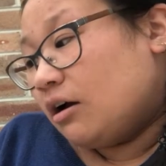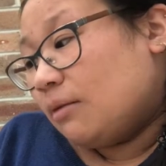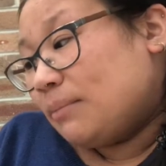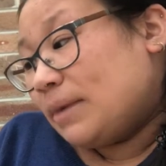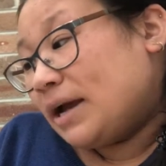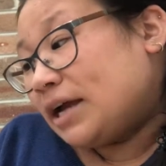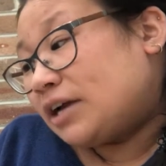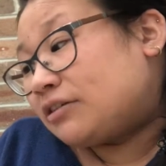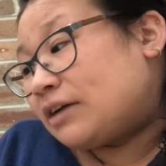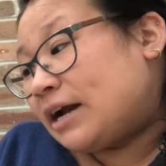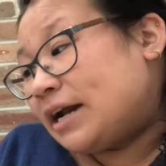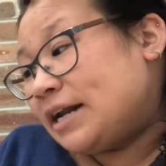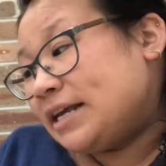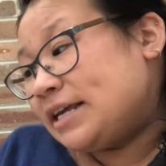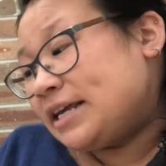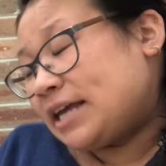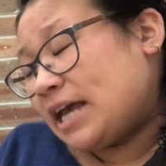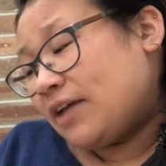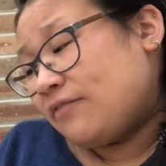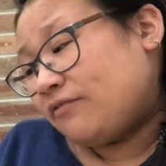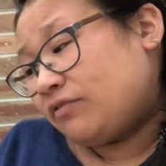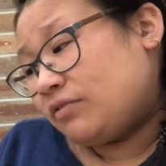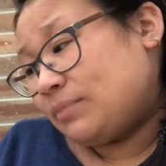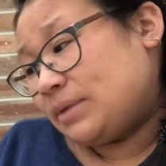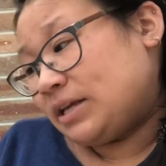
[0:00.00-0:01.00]
My granny
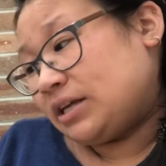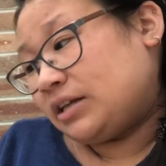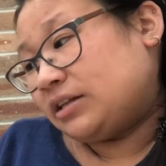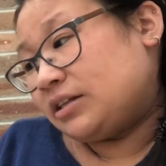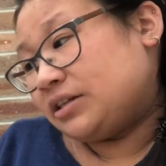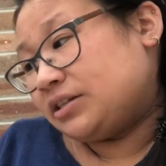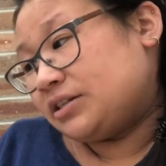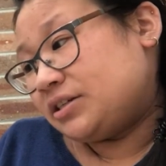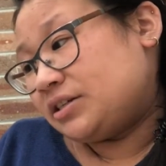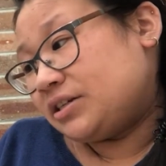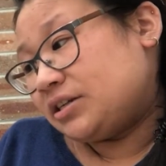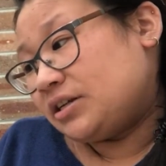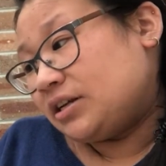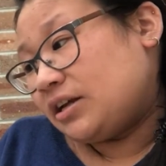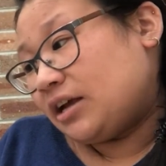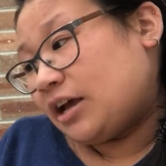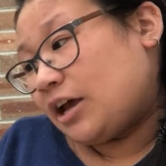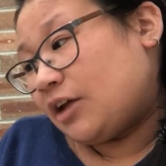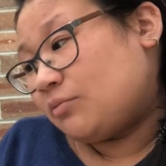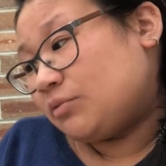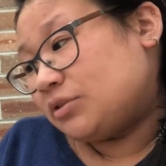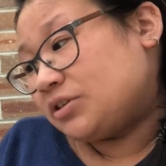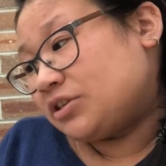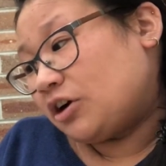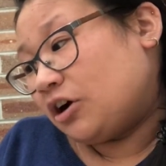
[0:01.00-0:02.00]
came from England
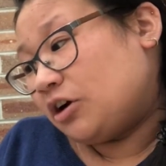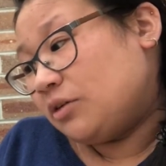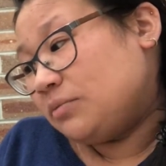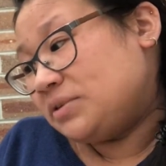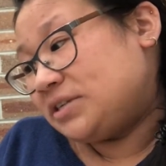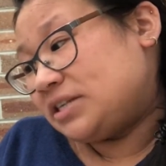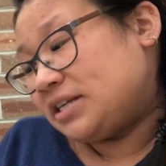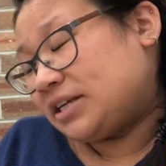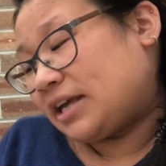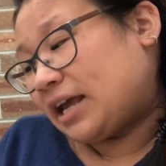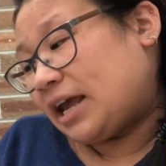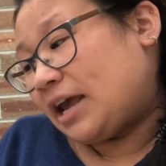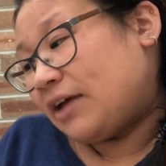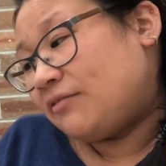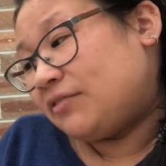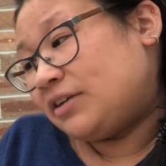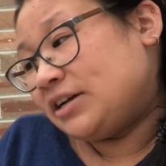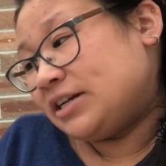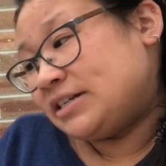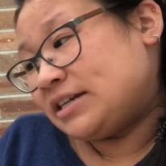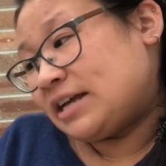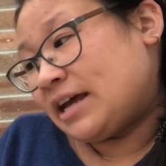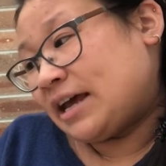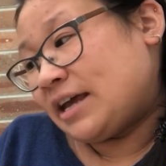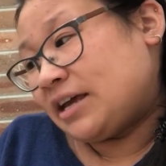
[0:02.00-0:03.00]
and was homesick every
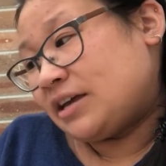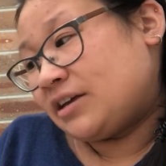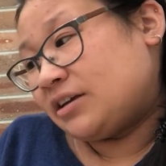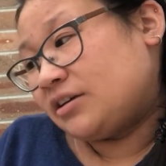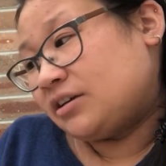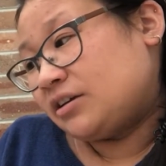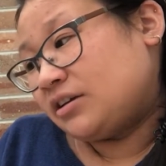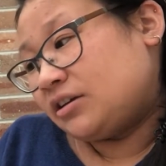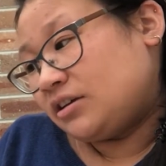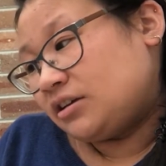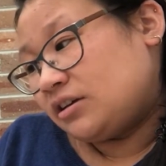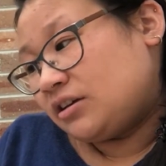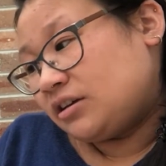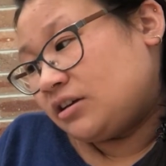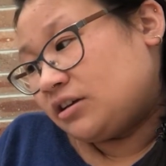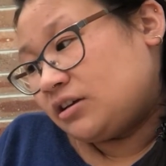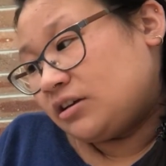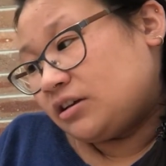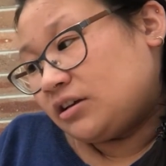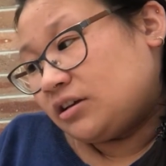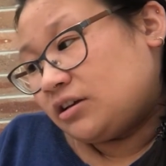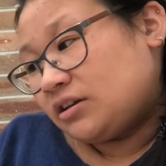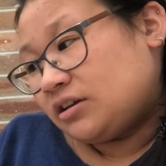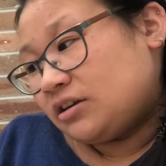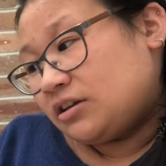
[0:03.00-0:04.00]
day.
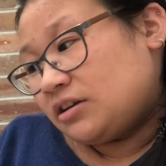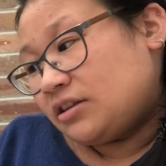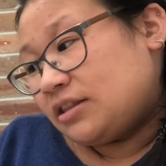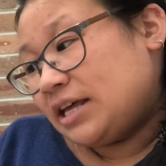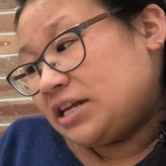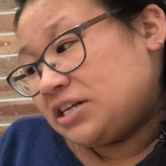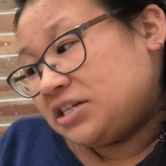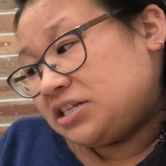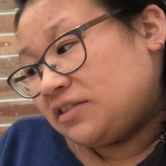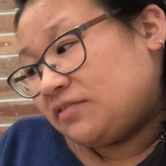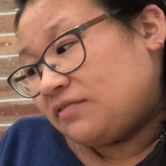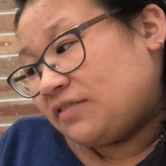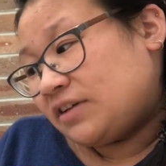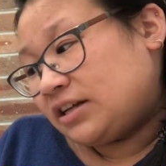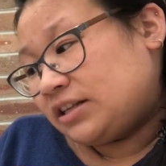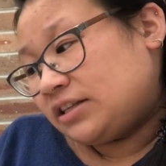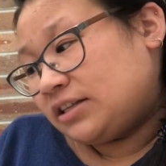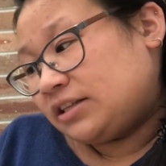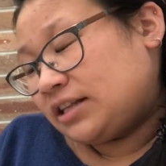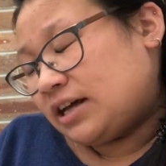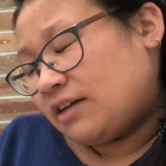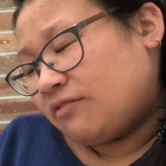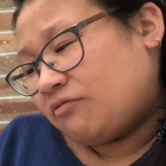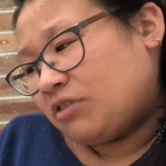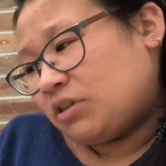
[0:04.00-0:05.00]
Then she fell in
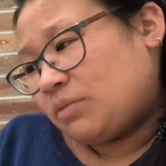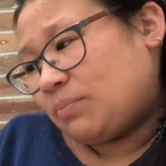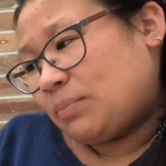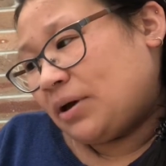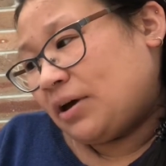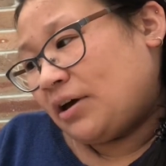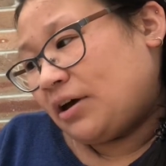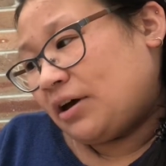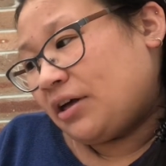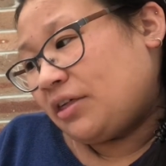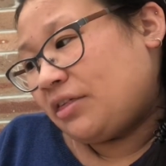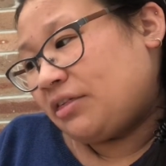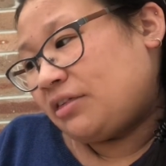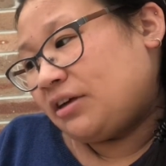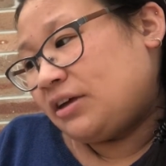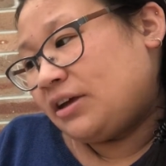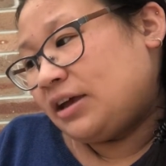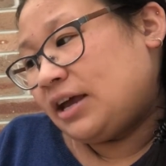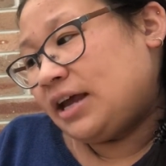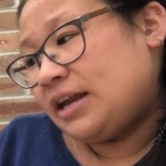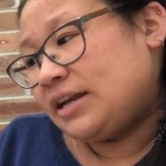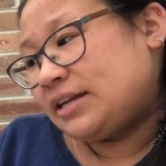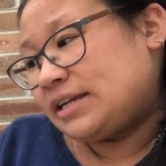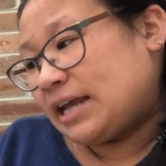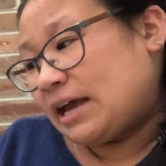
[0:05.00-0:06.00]
love with Perth
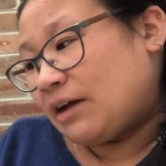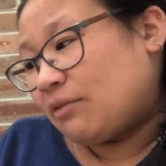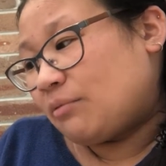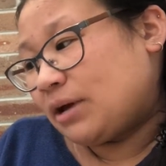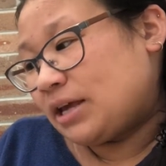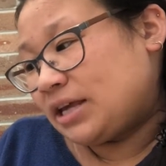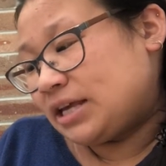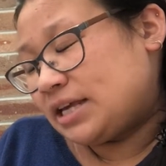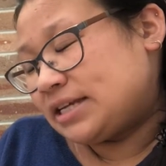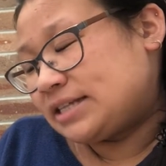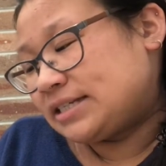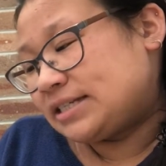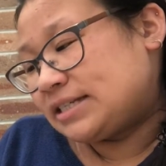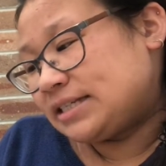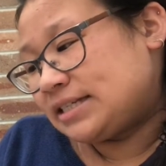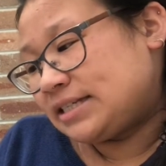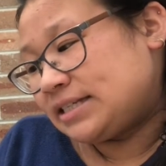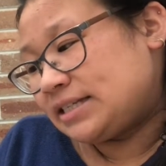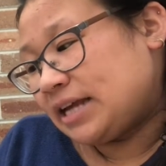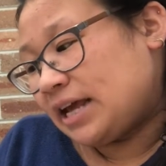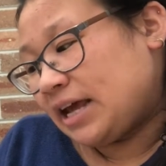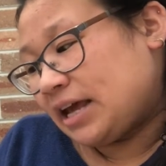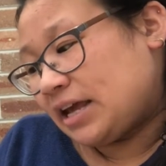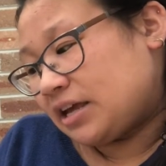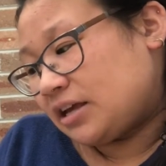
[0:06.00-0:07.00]
and now we're here to
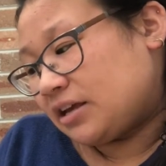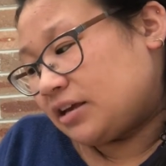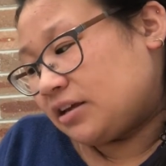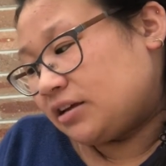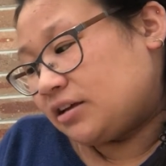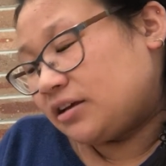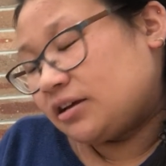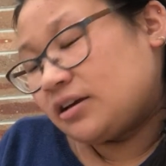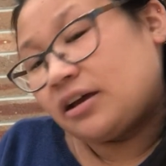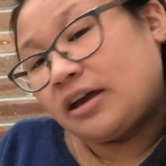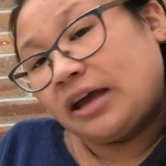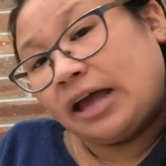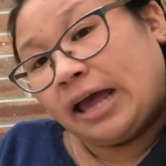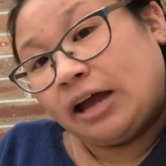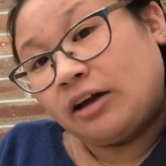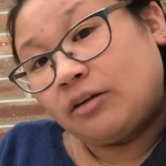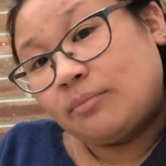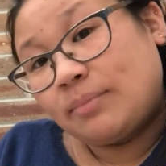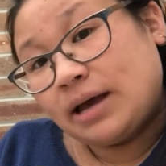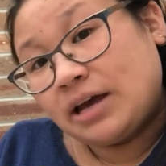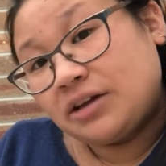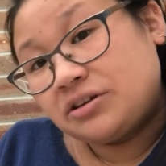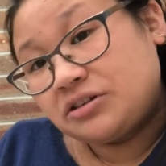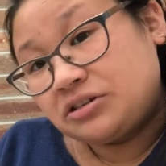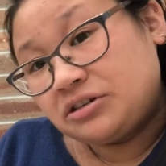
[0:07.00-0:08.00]
stay. How
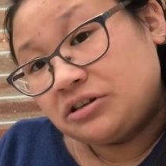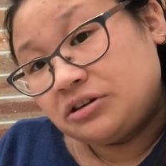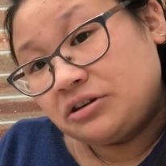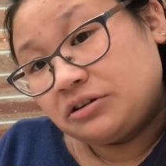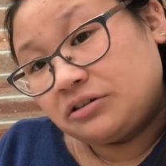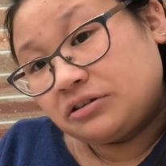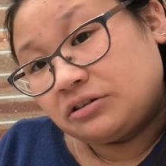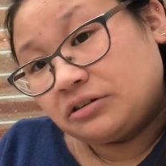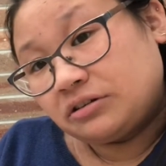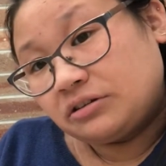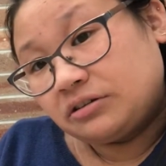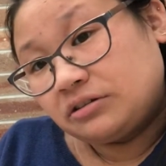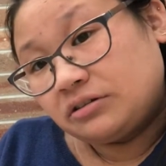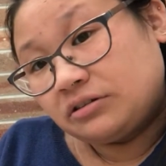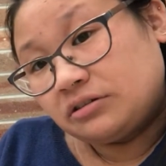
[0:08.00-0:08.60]
about you?